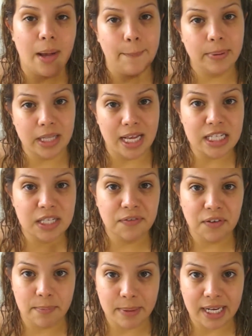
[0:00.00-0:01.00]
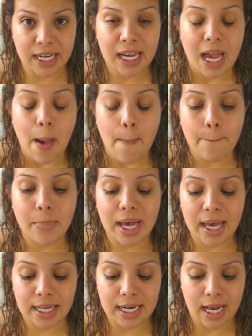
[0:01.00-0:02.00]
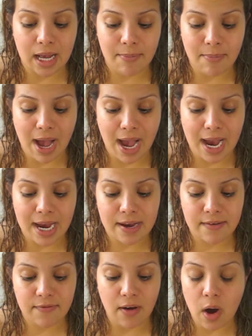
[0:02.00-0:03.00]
plus for me, but I've